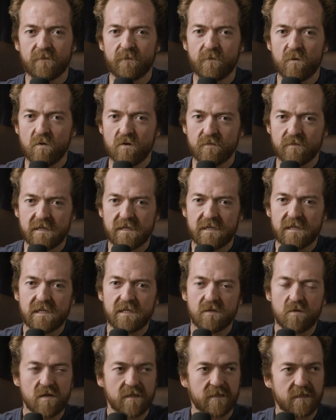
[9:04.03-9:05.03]
before about
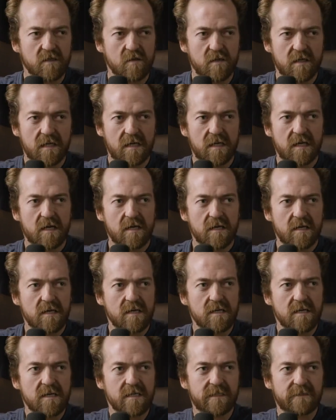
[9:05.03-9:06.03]
how do I do it, I,
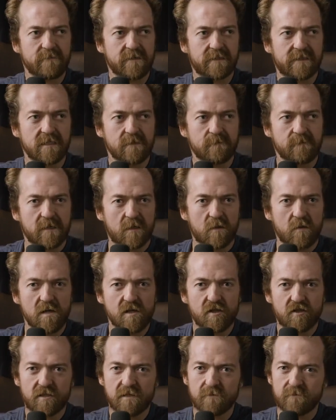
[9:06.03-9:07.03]
I asked myself that
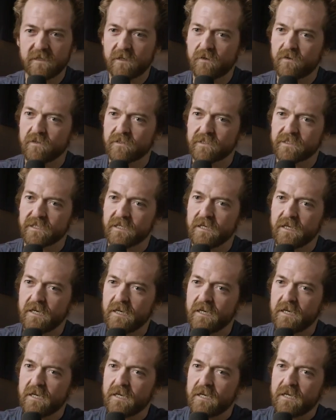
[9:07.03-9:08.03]
question because
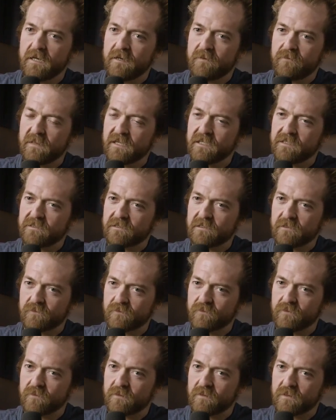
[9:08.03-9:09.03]
me sort
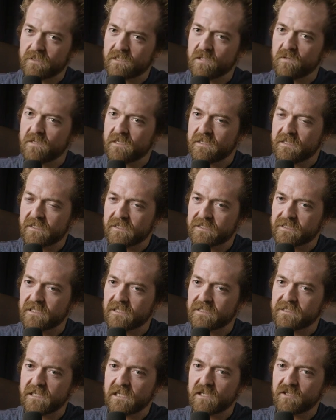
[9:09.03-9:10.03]
of doing the
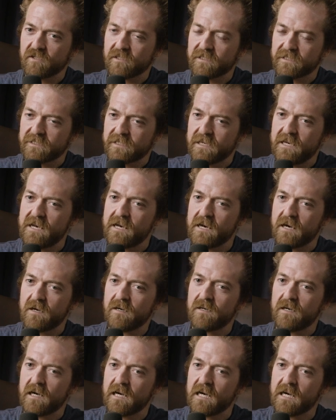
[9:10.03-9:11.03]
six sessions
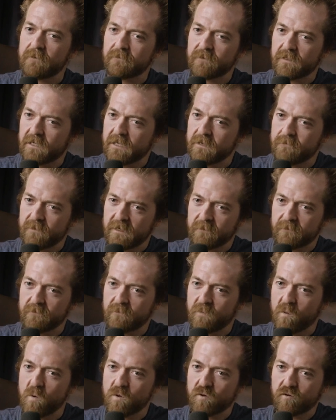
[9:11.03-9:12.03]
now after I come back from
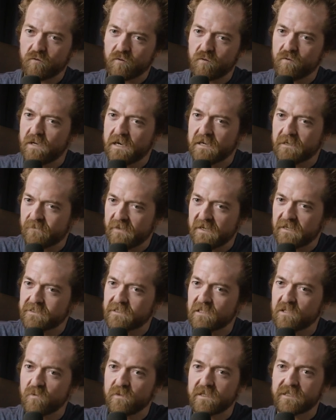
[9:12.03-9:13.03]
Portugal, I had about
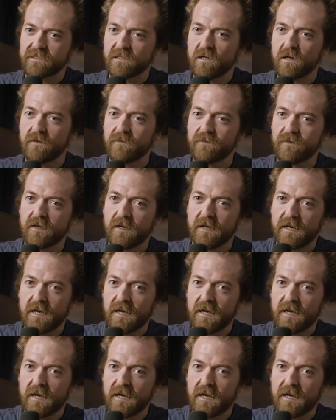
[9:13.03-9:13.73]
two weeks off.